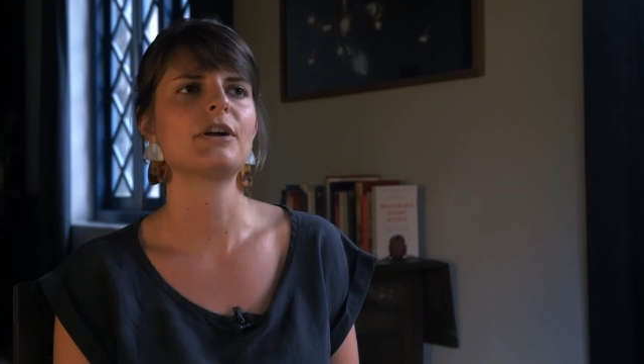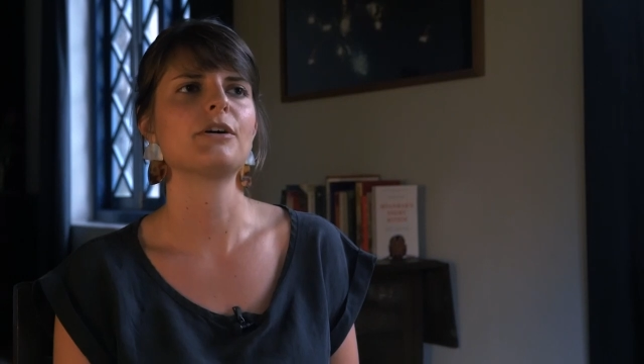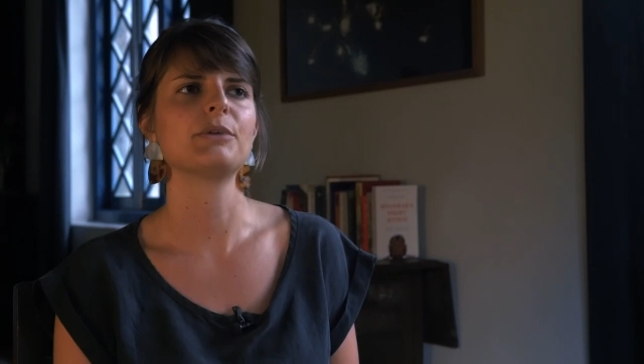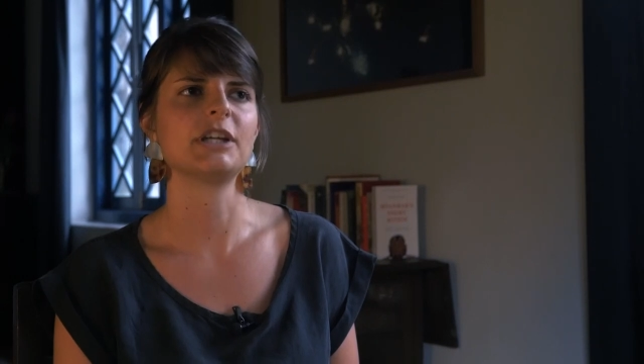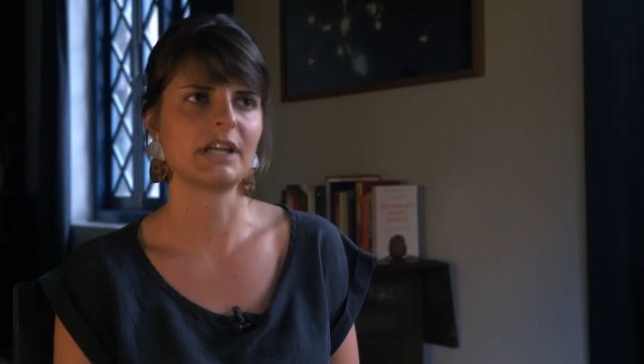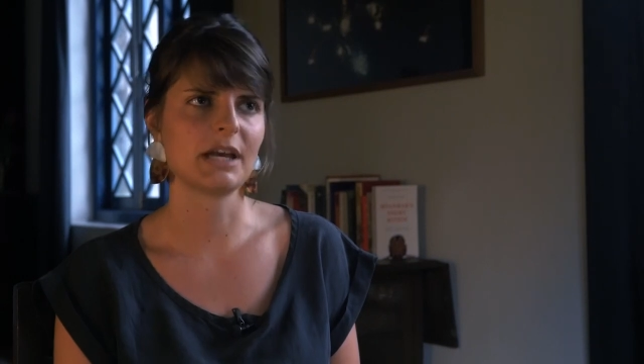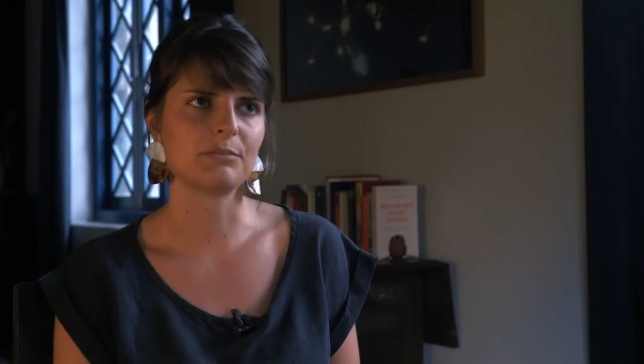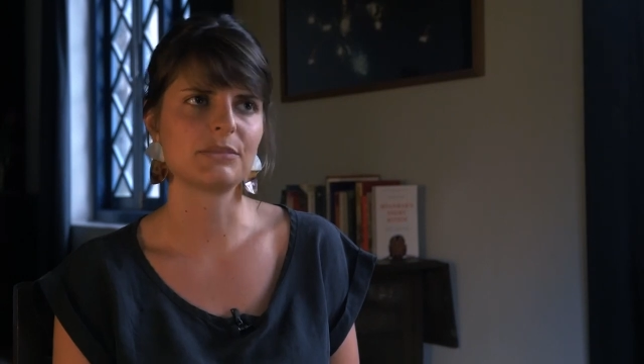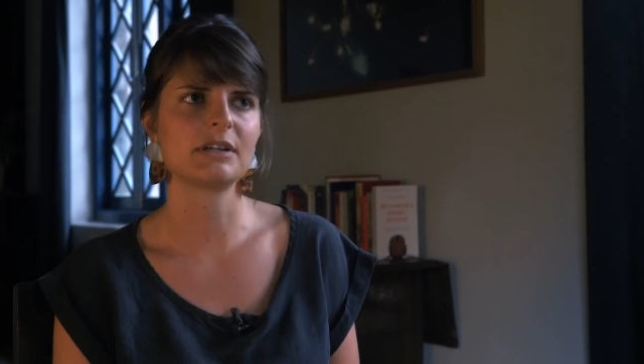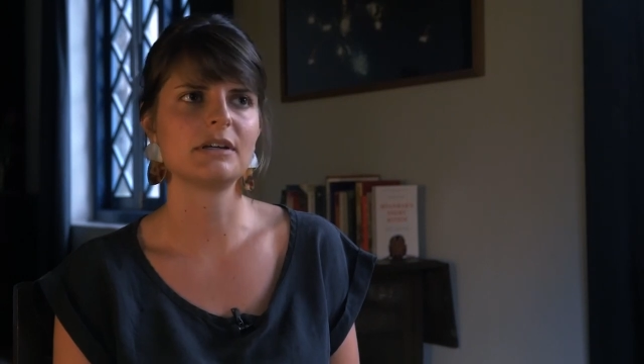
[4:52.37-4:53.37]
that are being
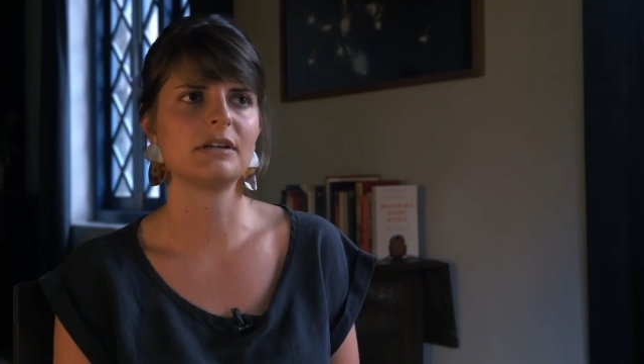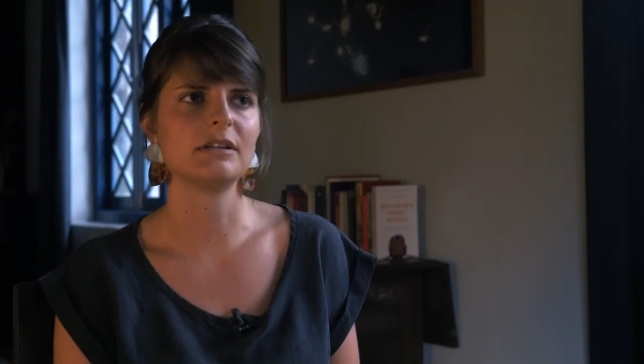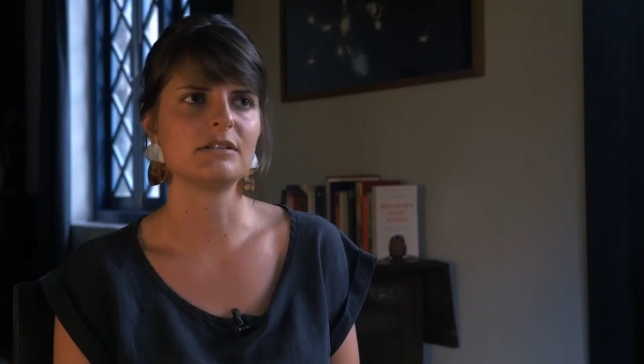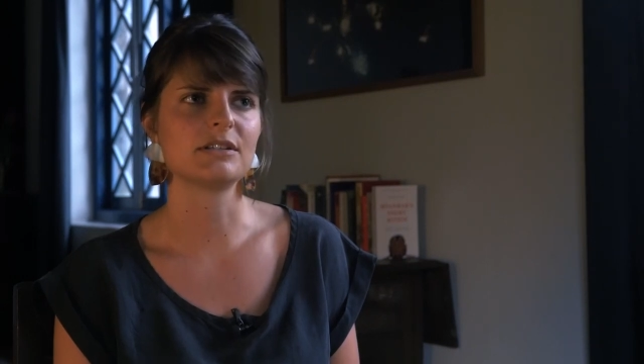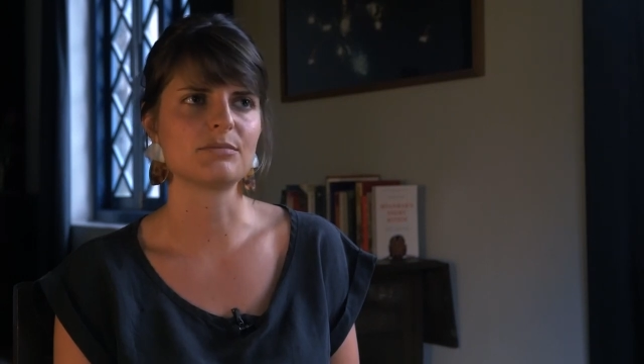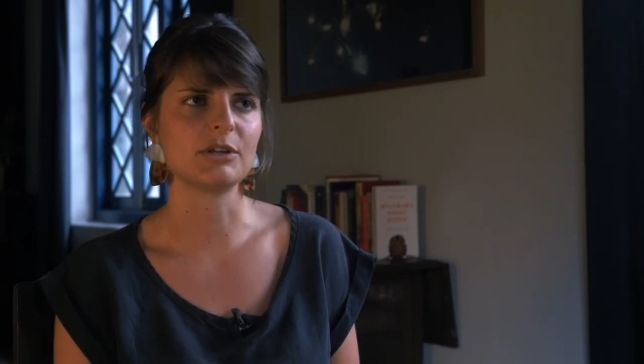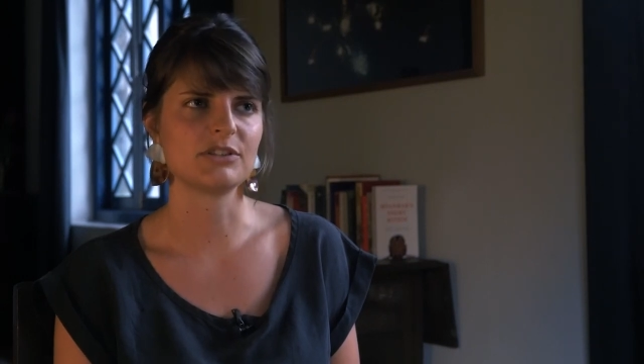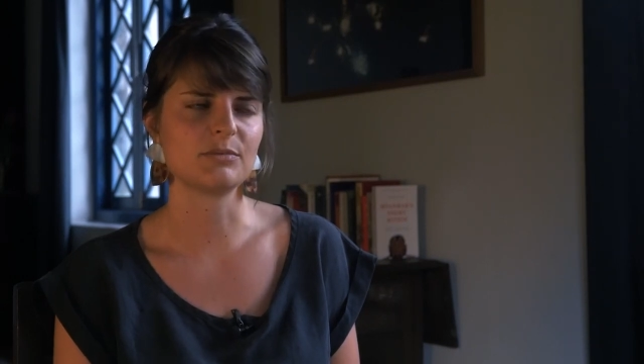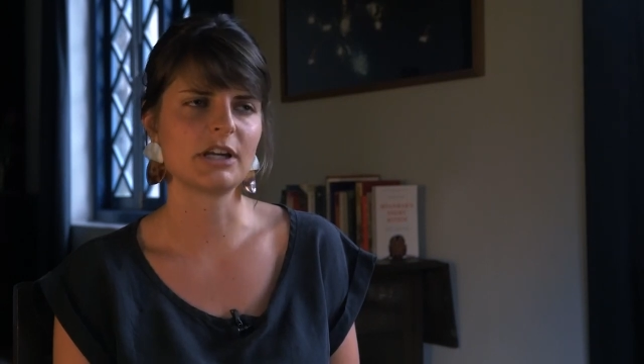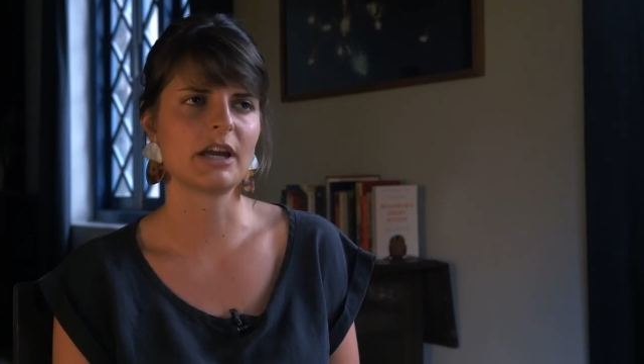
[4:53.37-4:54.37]
kept in
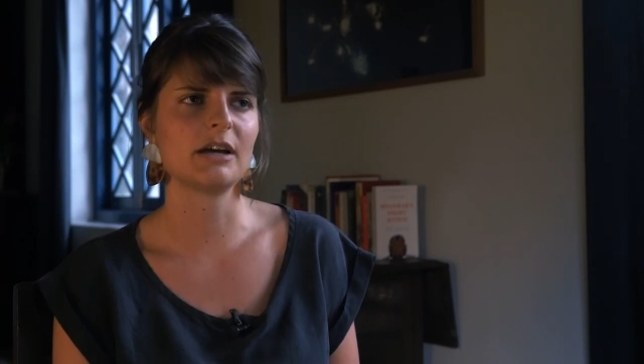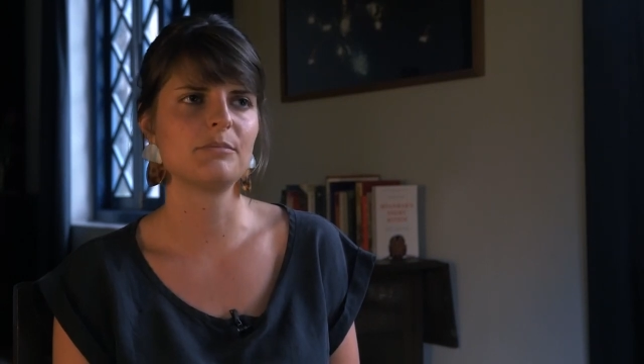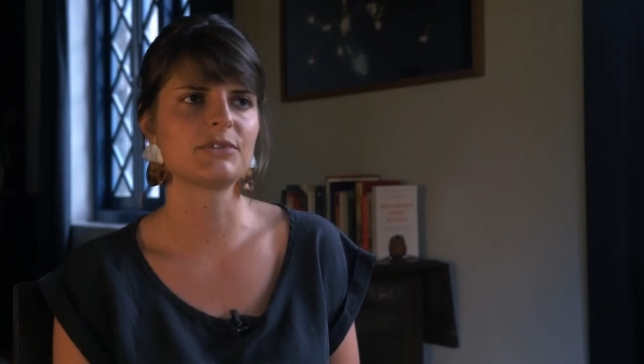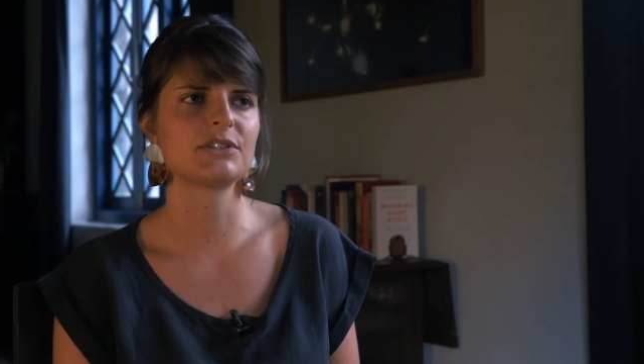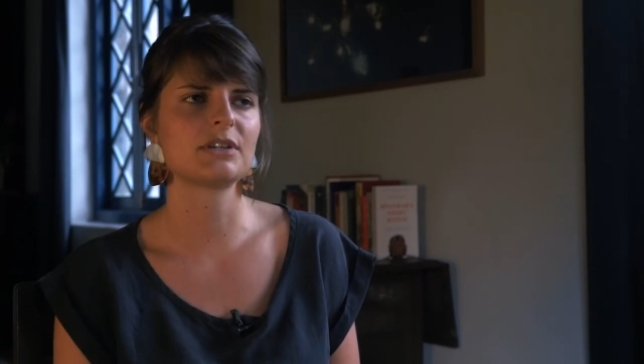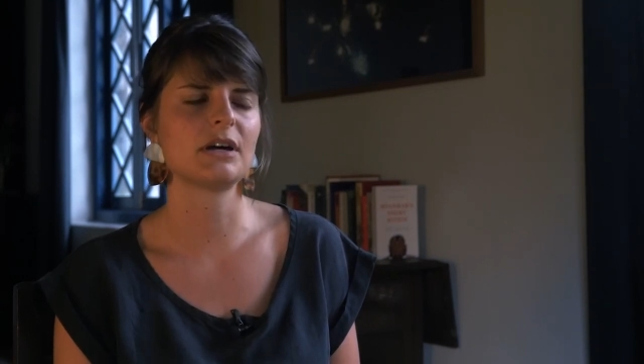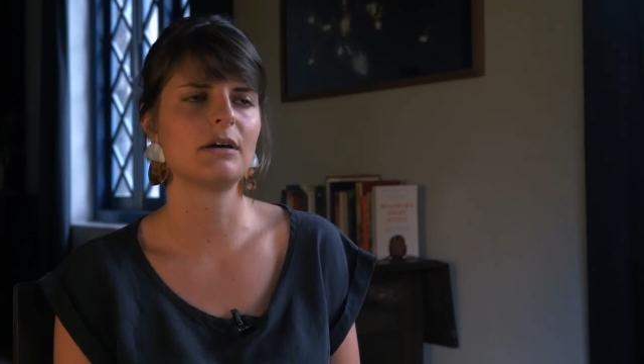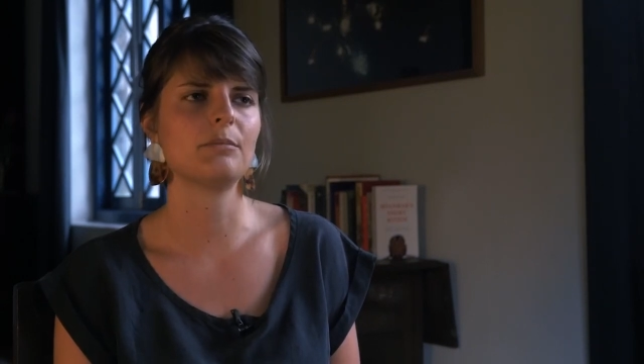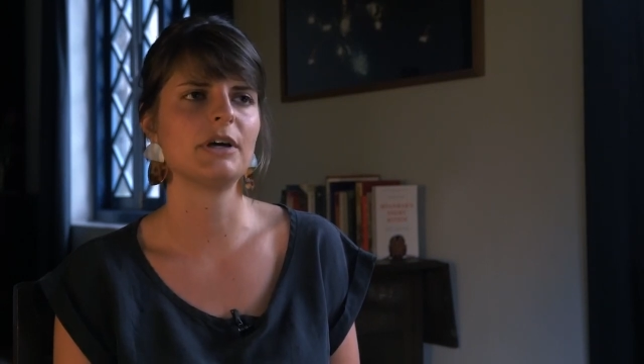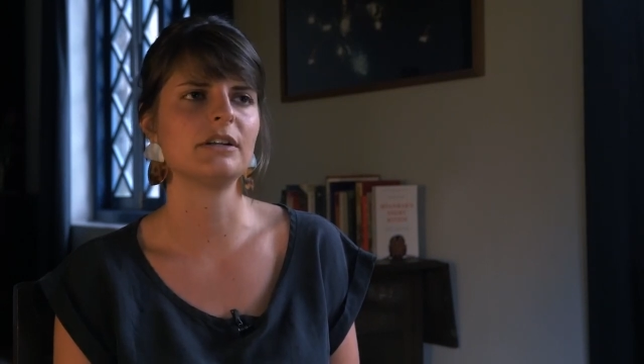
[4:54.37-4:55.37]
displacement camps
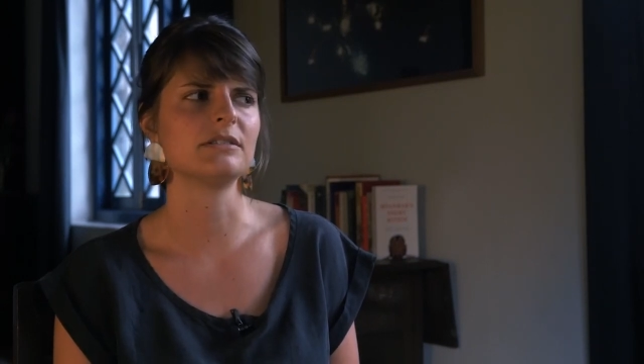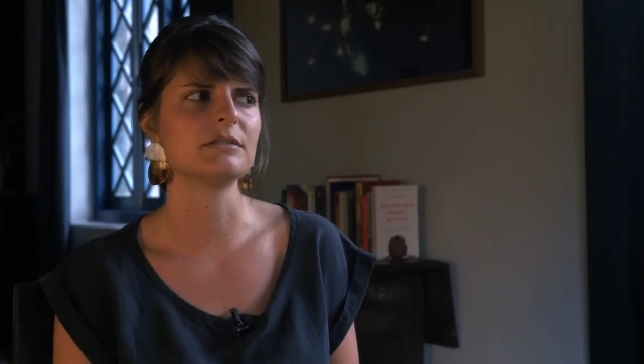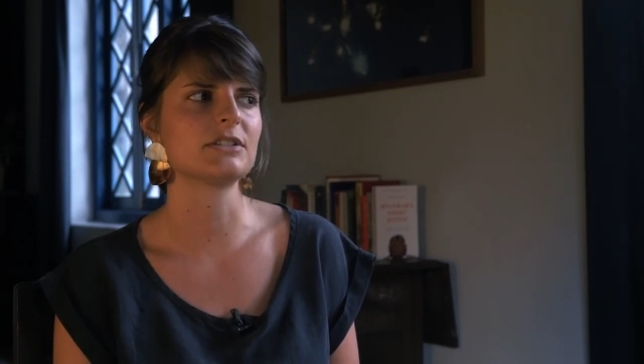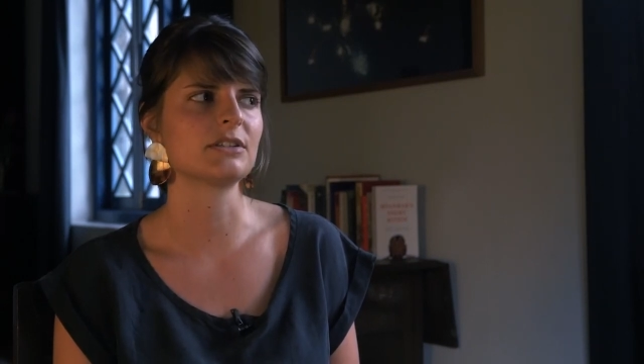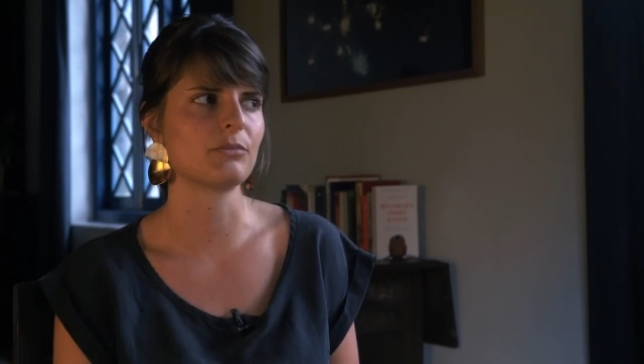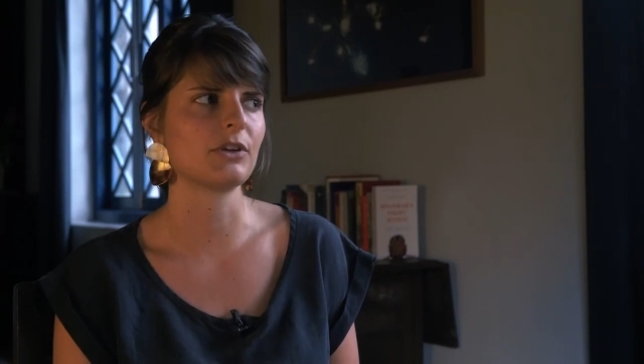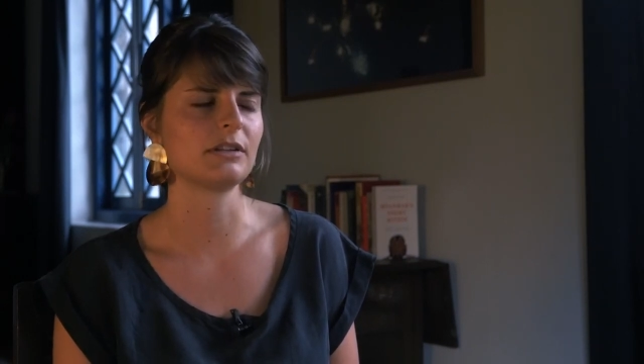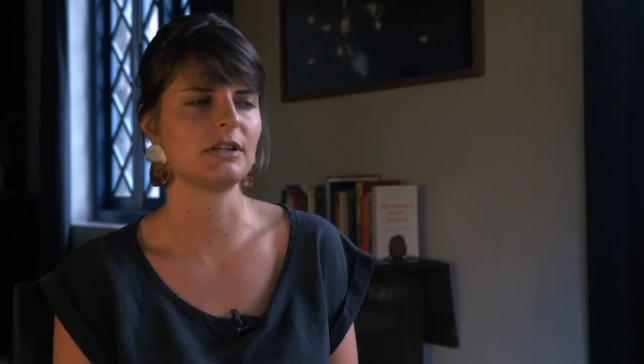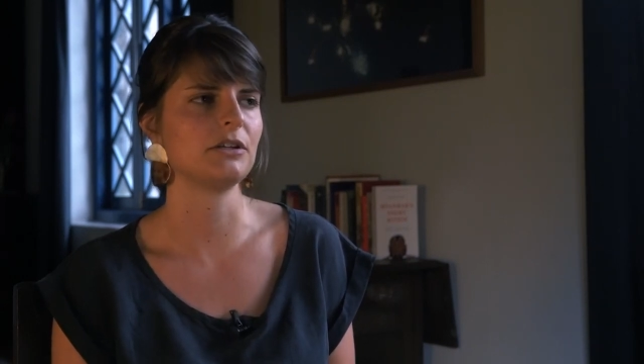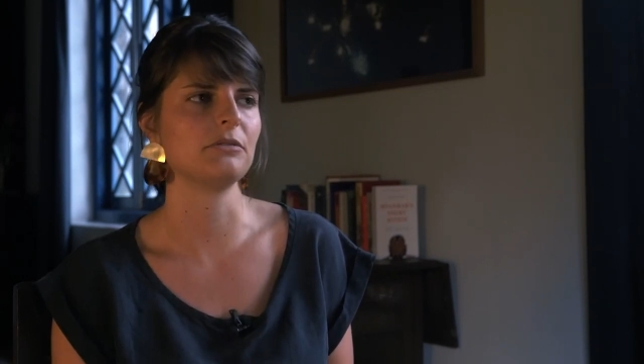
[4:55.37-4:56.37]
um, and in
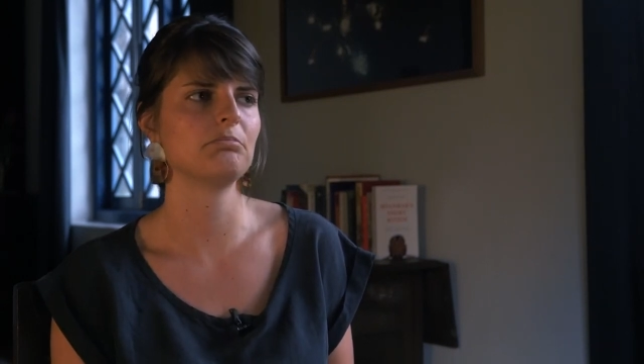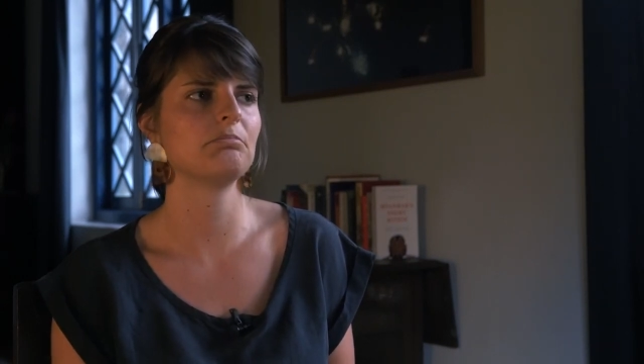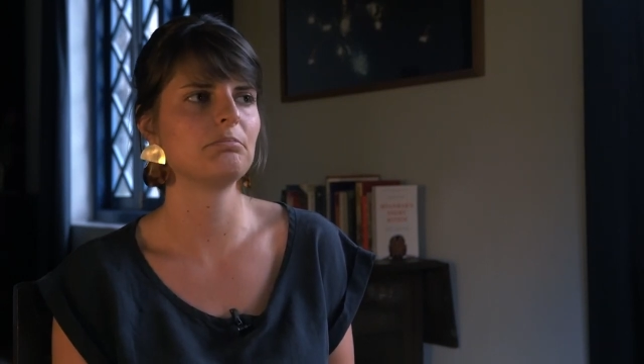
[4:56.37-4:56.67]
something that you,